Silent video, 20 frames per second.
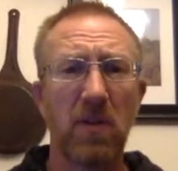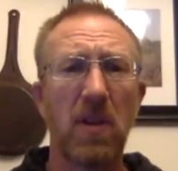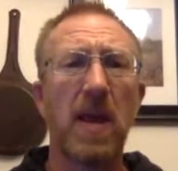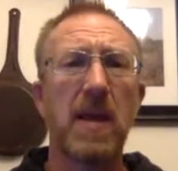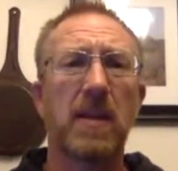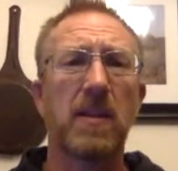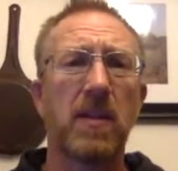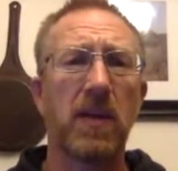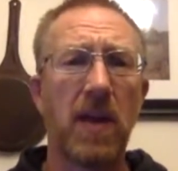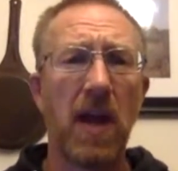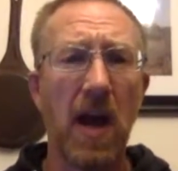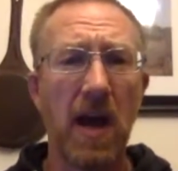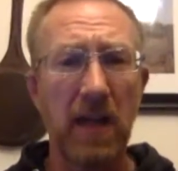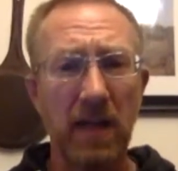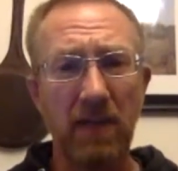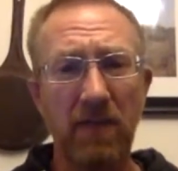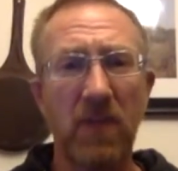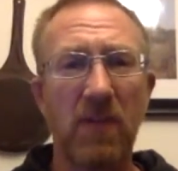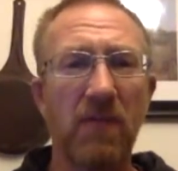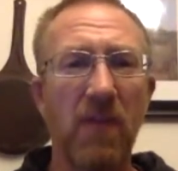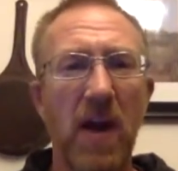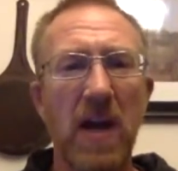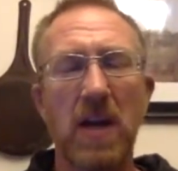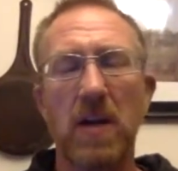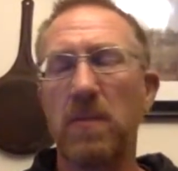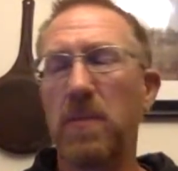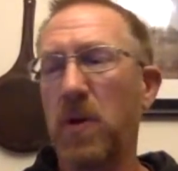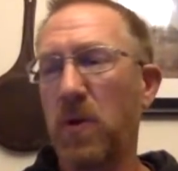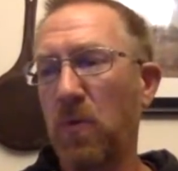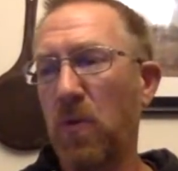Like the kind of
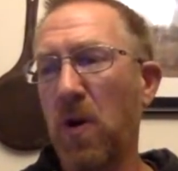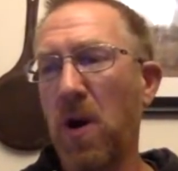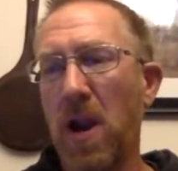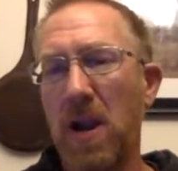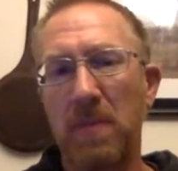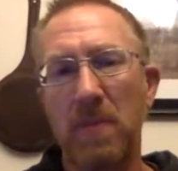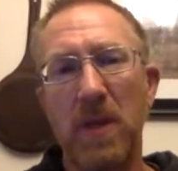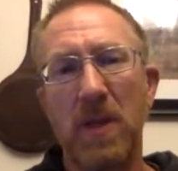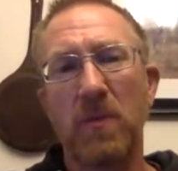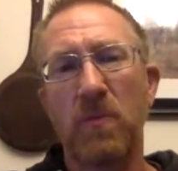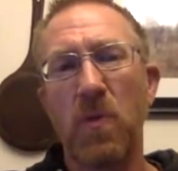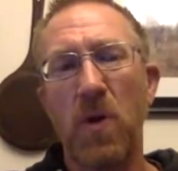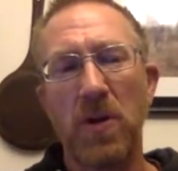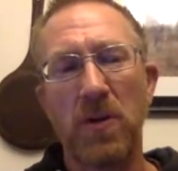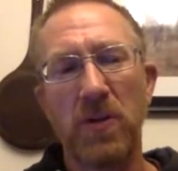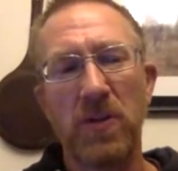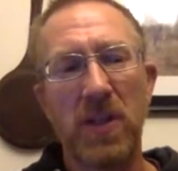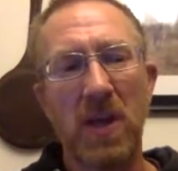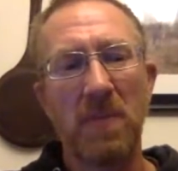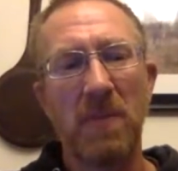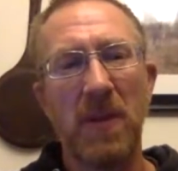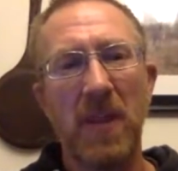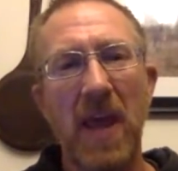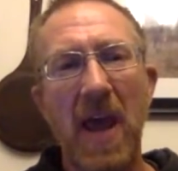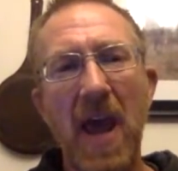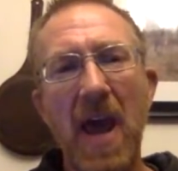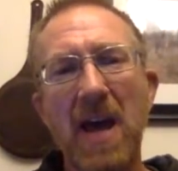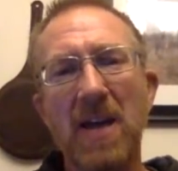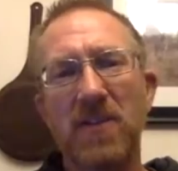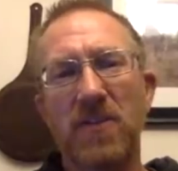environment where I'm in, what are some of the
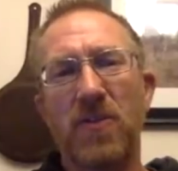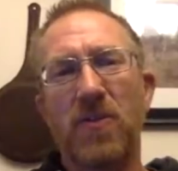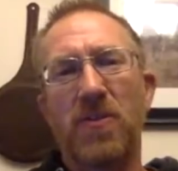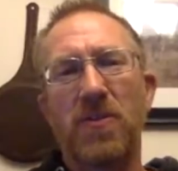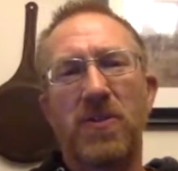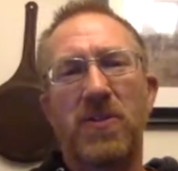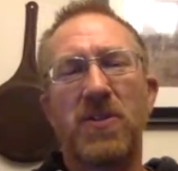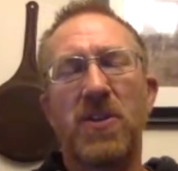hazards?